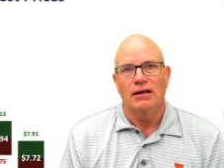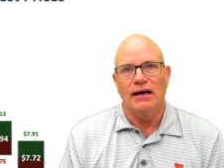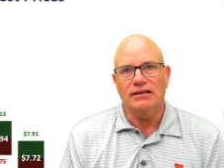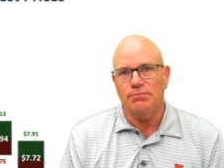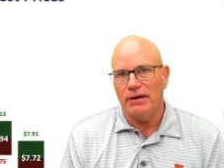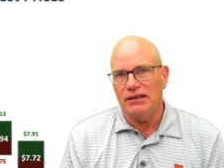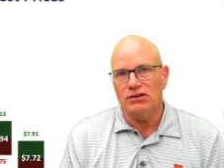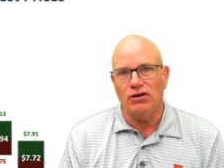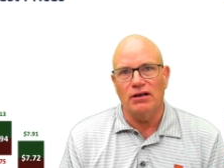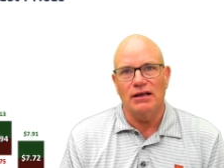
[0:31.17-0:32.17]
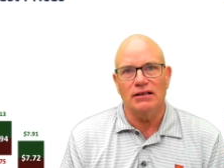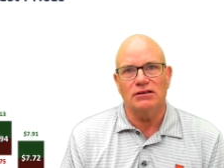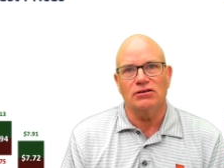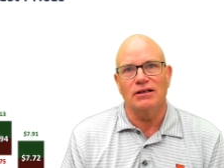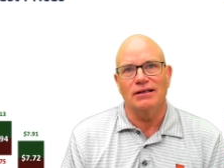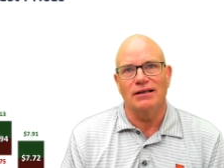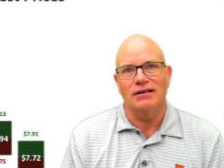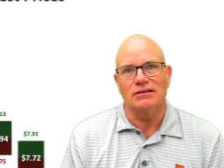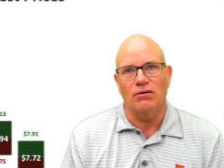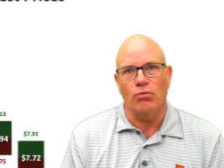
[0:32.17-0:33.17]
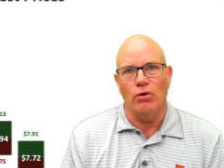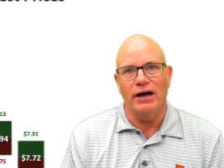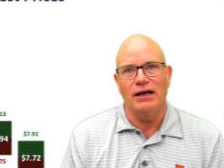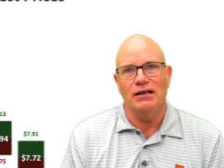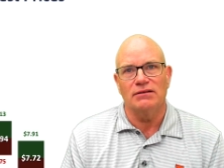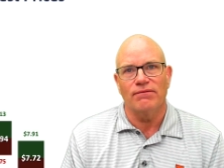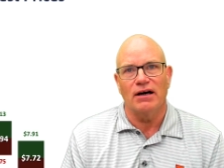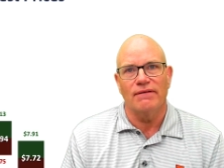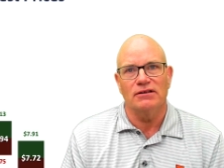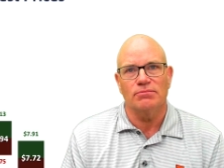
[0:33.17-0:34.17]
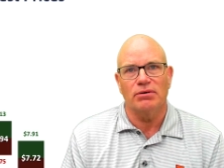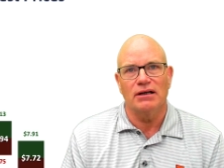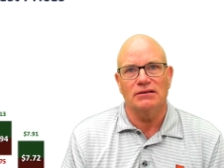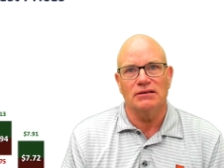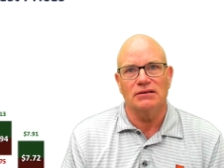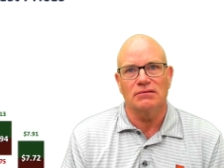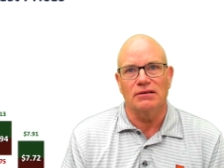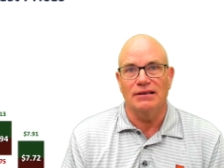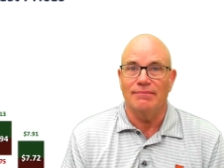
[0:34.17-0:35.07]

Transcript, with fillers: That's based on history, and there's a range of harvest prices.